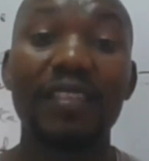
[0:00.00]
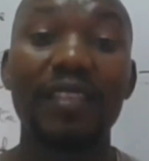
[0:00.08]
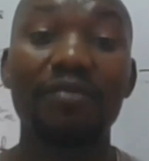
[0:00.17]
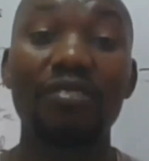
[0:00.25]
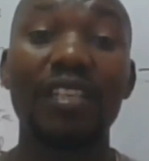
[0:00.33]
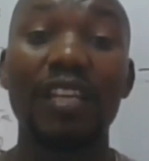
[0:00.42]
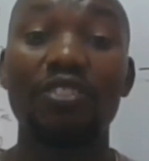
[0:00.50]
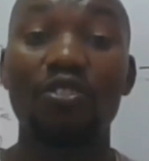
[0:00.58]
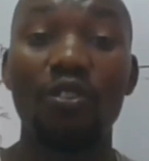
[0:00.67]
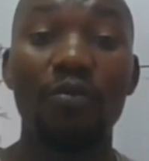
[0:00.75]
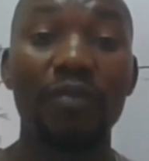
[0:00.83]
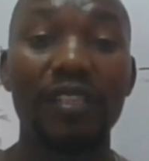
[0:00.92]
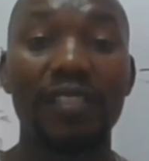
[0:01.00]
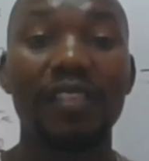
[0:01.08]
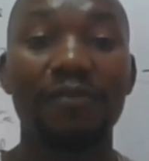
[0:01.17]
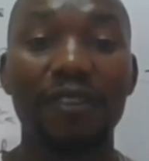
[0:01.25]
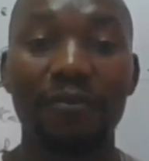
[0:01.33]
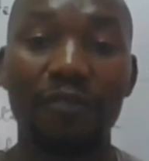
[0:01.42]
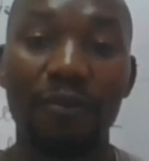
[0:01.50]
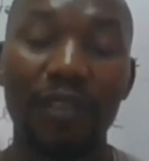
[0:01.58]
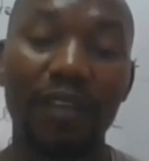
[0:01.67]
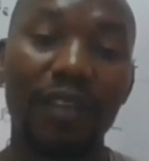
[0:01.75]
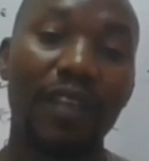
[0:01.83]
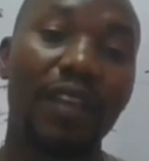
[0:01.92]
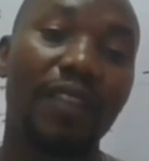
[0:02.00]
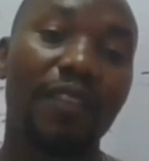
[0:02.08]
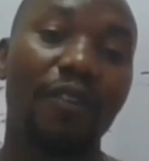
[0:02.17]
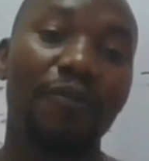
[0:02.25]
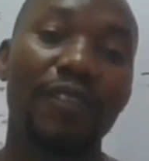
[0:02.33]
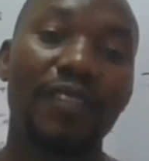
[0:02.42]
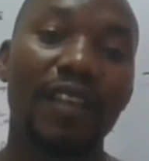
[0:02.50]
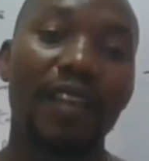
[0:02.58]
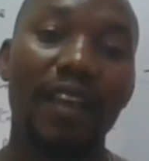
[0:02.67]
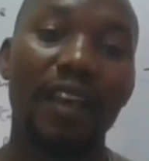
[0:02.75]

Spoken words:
The security at home is different from the office.